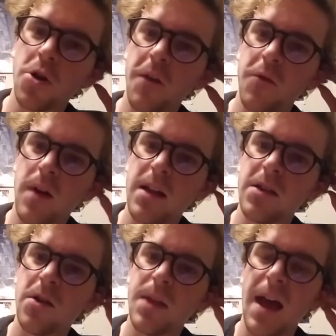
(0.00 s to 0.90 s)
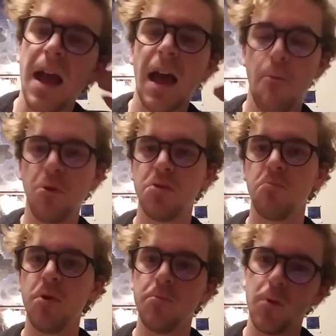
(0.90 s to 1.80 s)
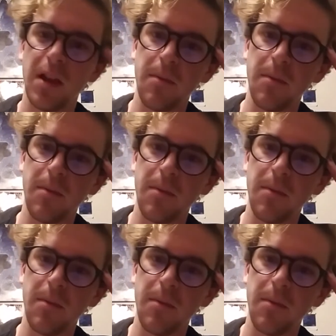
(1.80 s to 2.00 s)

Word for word: off your ads and all that, which wouldn't really